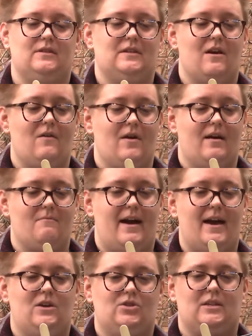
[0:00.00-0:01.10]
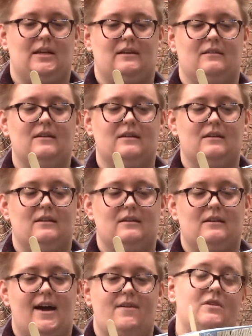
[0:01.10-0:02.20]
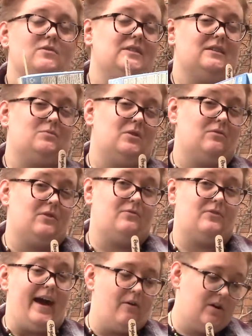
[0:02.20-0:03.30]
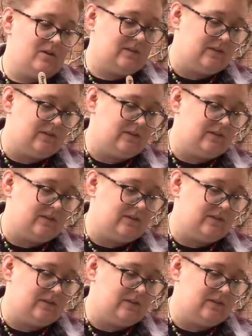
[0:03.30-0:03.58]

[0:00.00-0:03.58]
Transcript: So I've used this one for flowers,